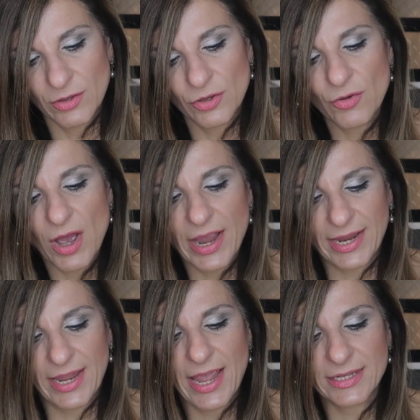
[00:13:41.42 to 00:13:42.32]
You are
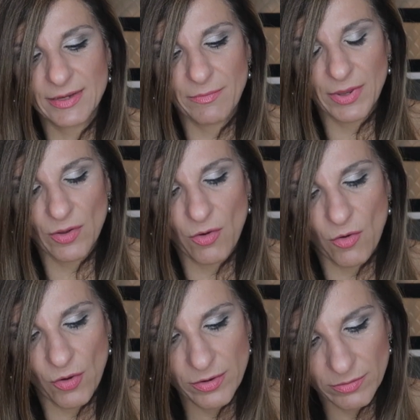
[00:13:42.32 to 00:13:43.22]
kidding me
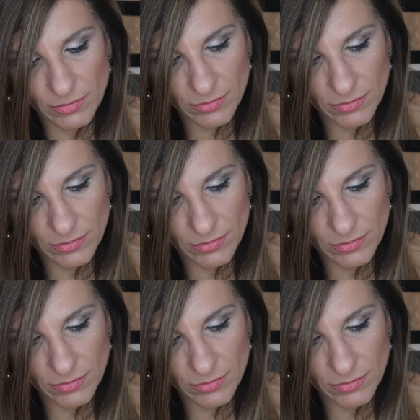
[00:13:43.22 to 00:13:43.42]
on.